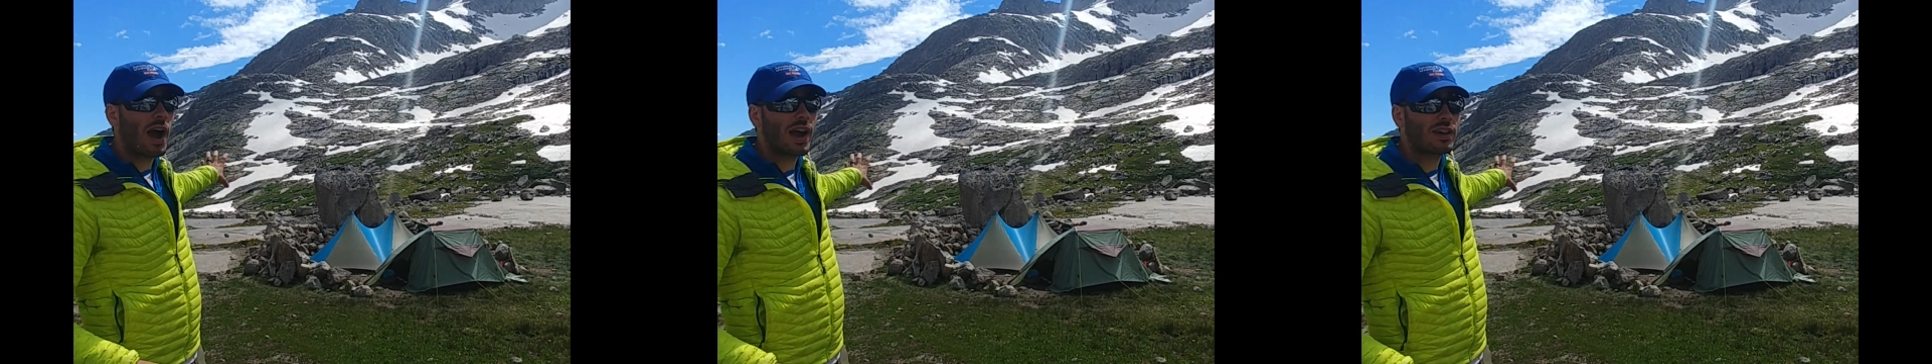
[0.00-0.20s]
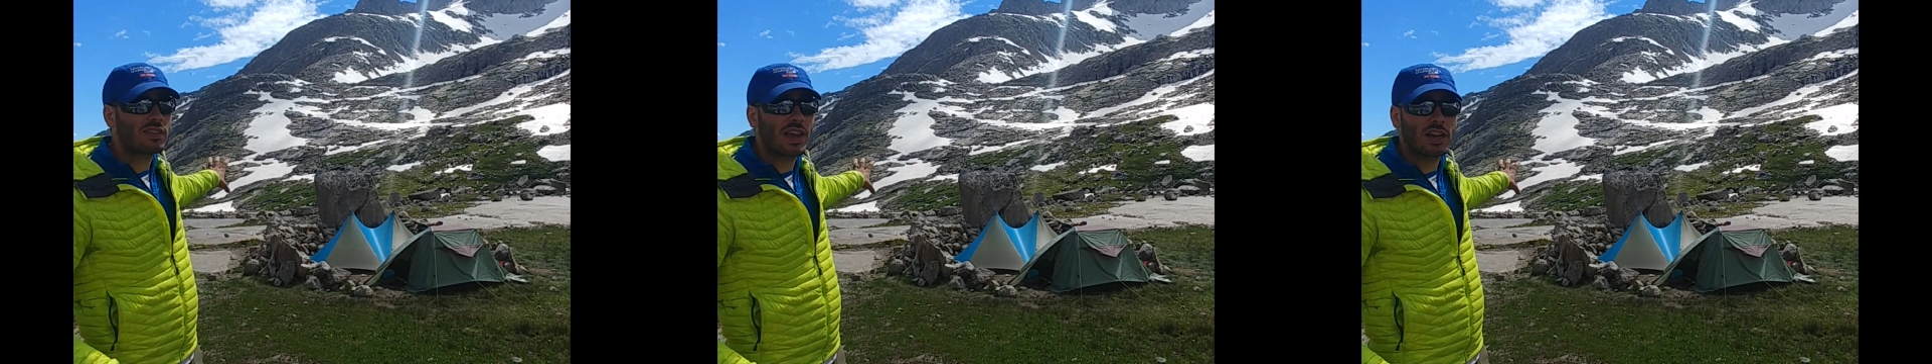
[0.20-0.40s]

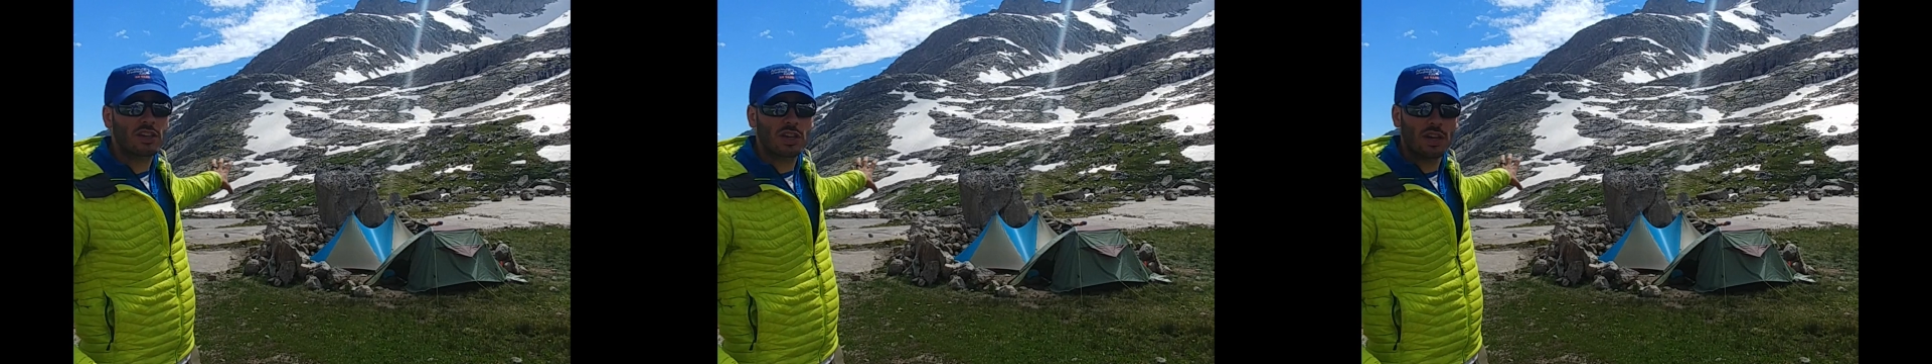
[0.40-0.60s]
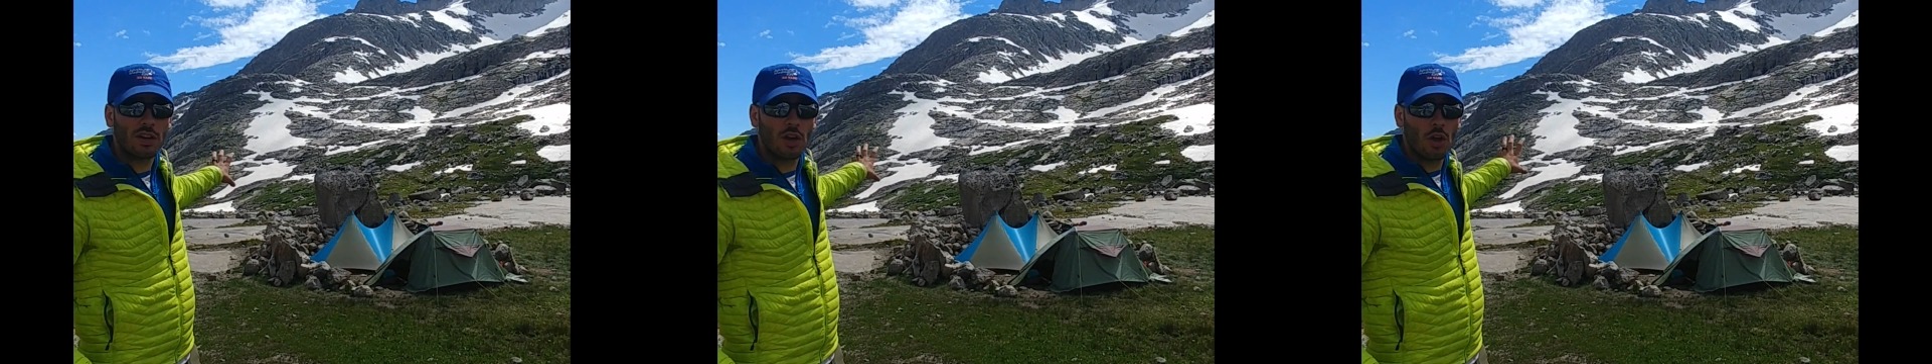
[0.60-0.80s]

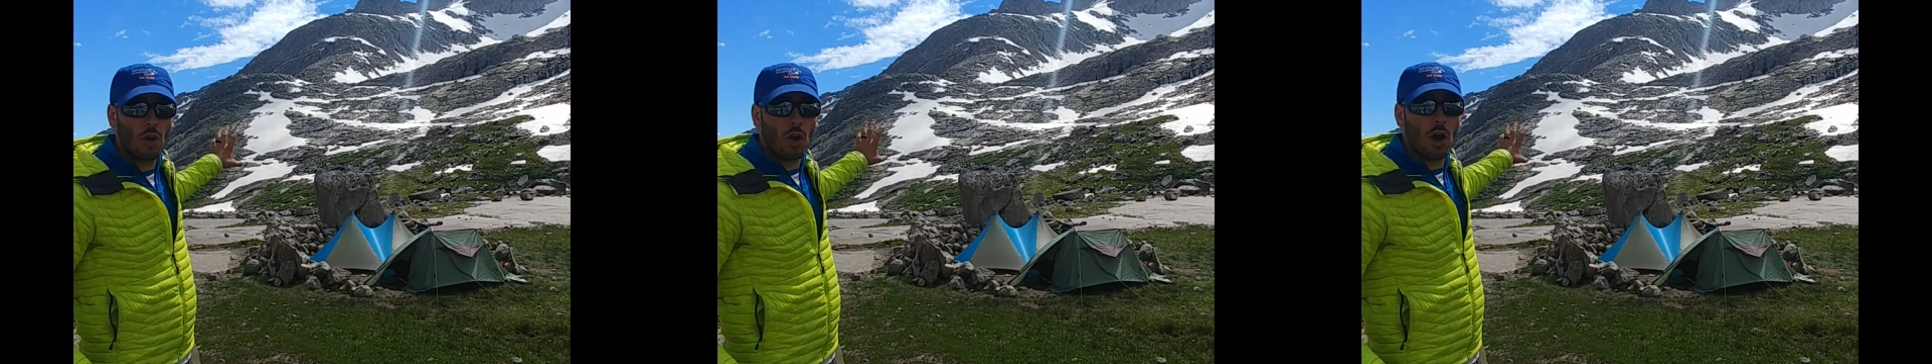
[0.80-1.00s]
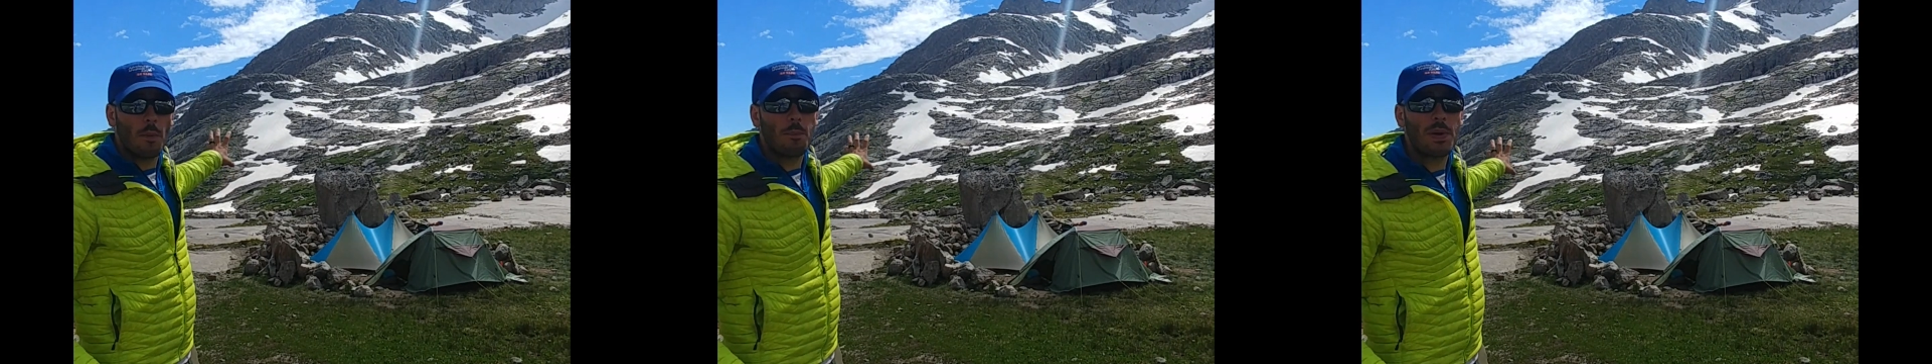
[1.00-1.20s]
section
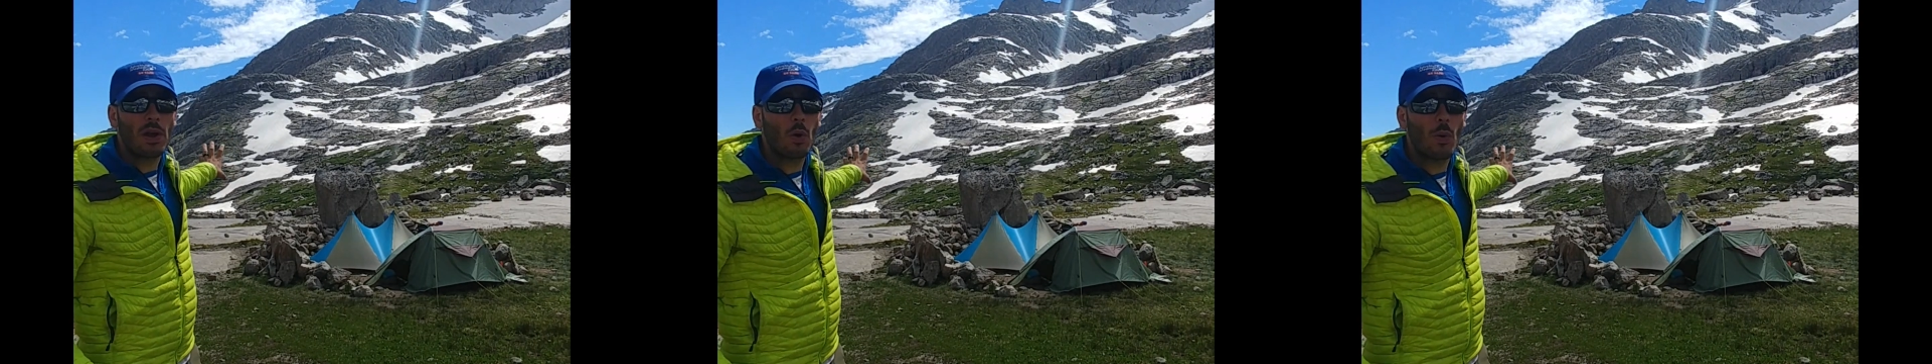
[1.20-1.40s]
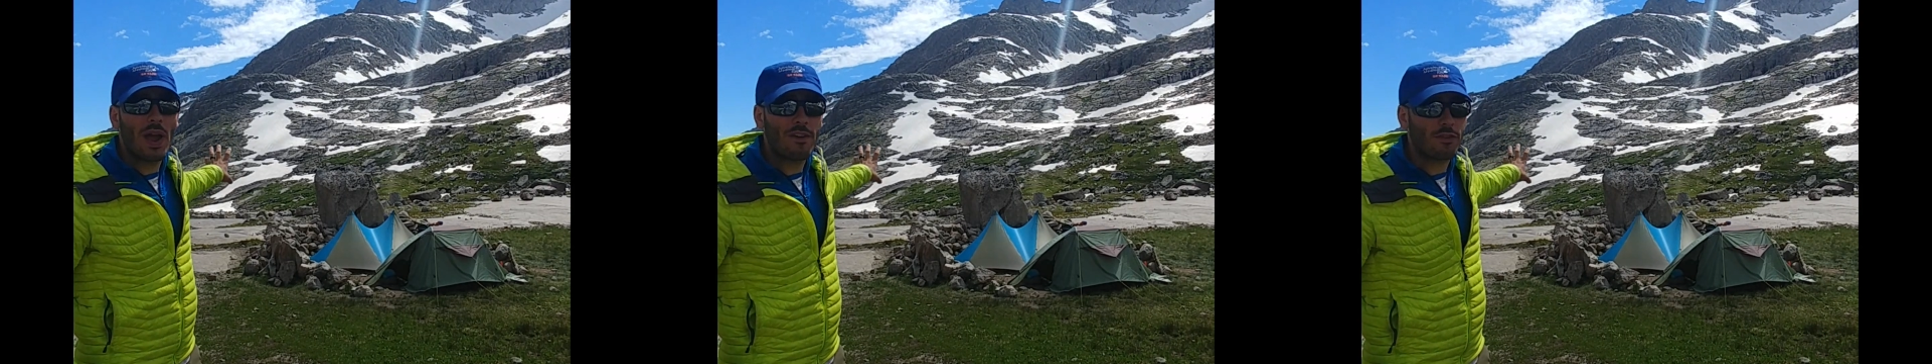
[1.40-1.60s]
a bit
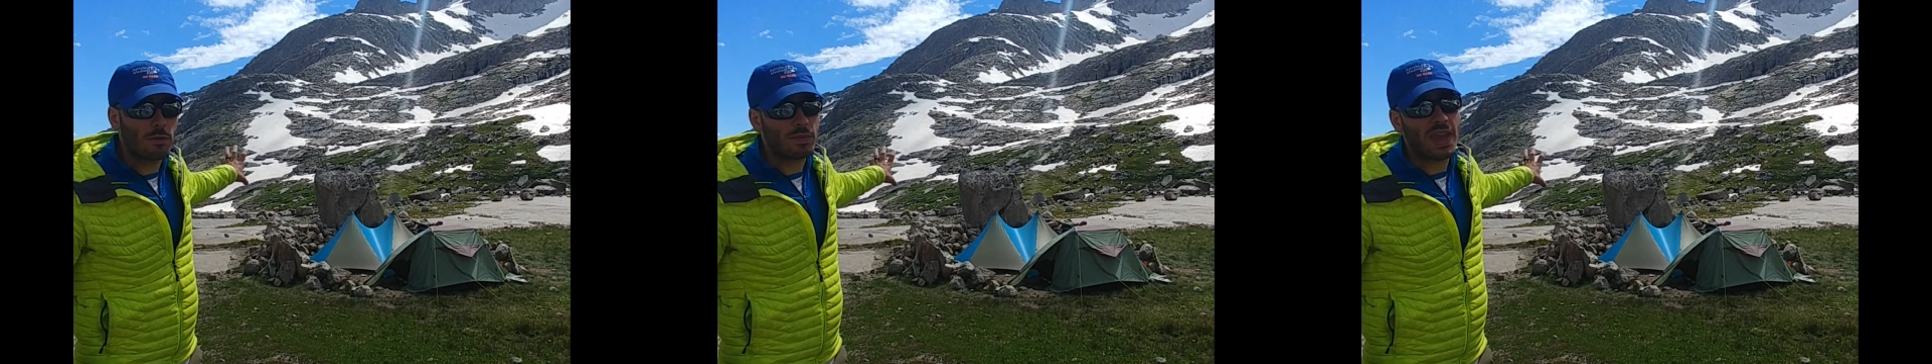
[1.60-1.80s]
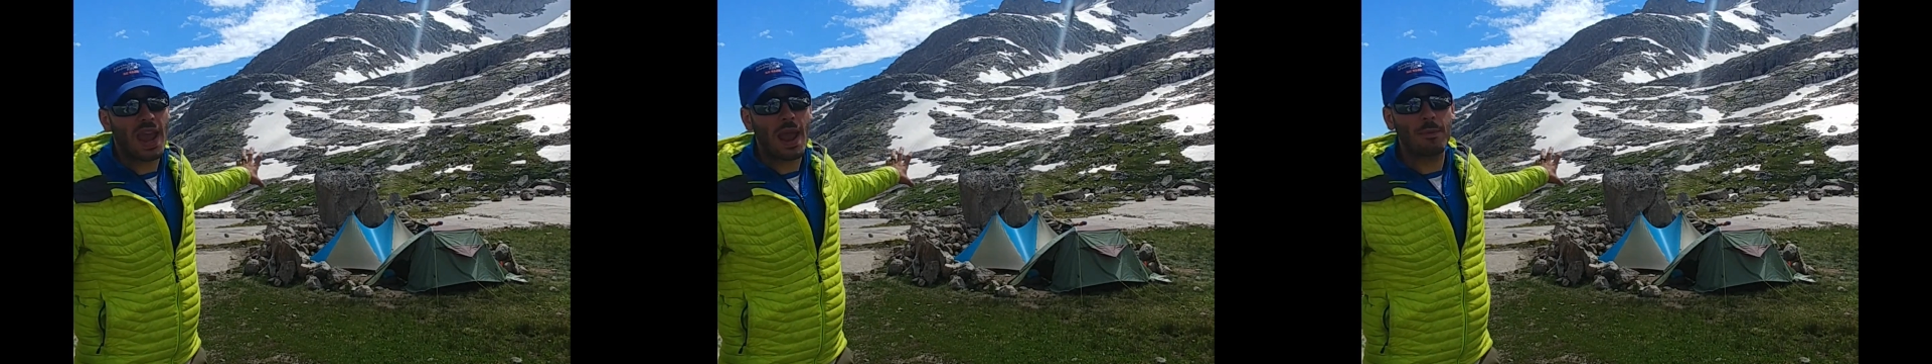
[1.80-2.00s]
away from
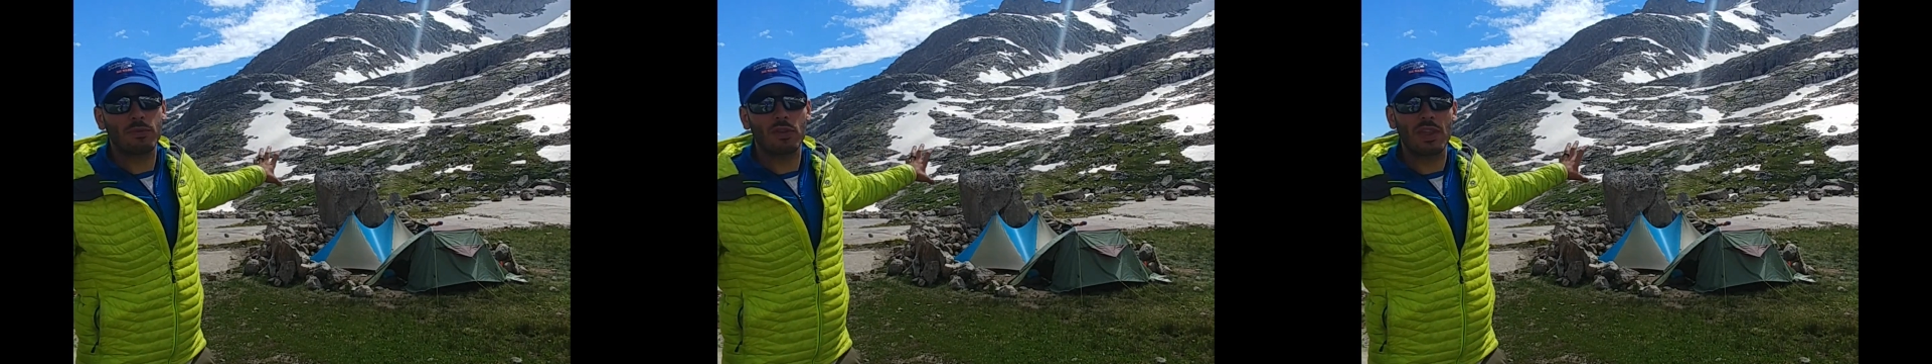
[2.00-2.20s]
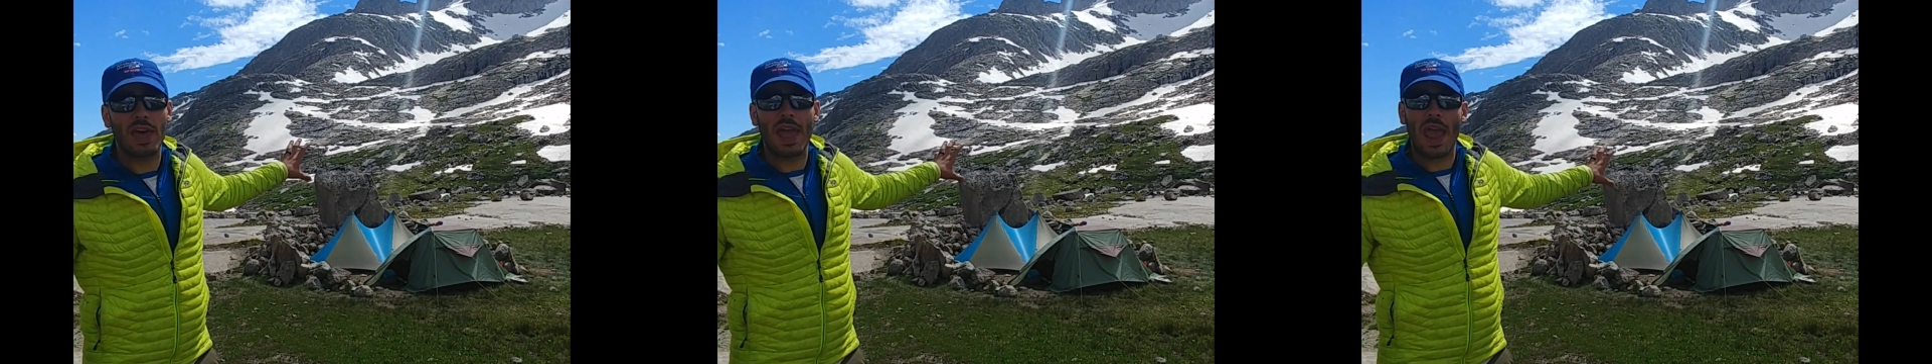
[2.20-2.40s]
camp
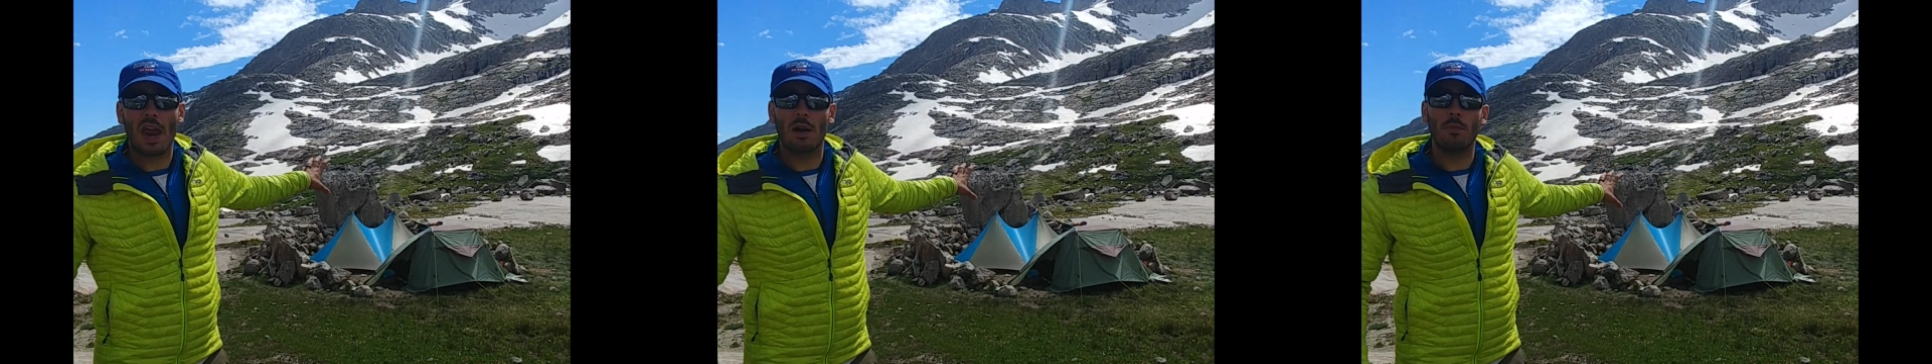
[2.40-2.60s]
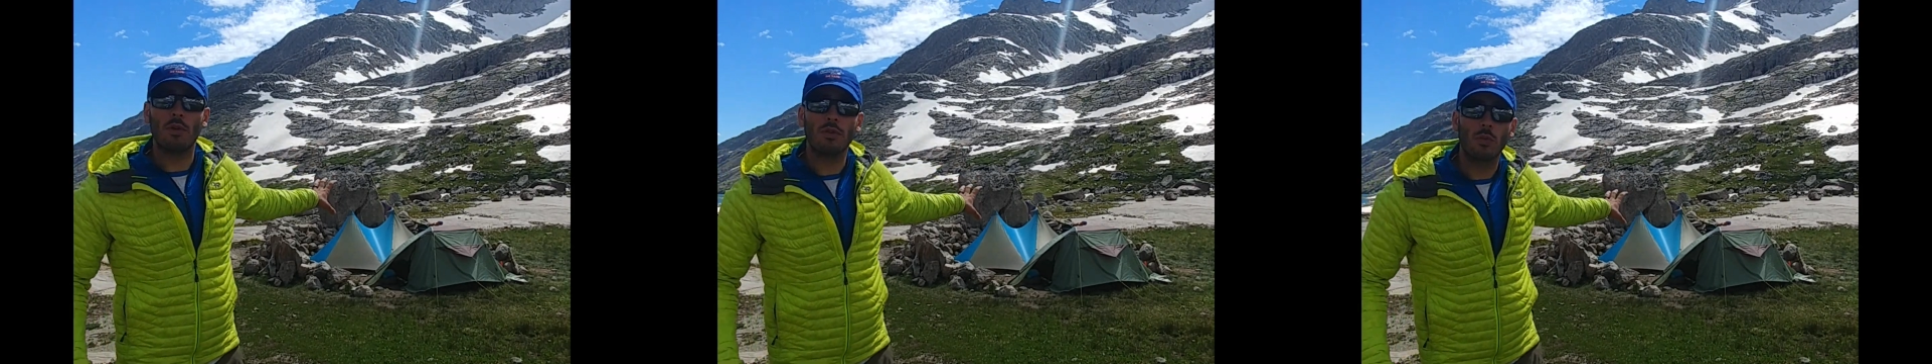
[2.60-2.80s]
so that
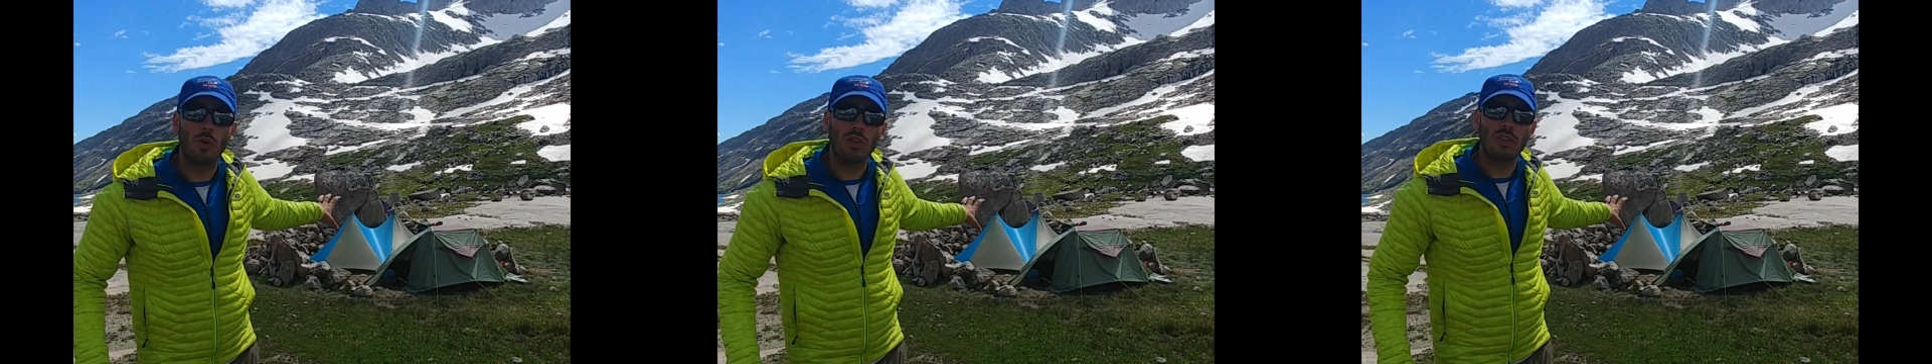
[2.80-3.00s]
animals won't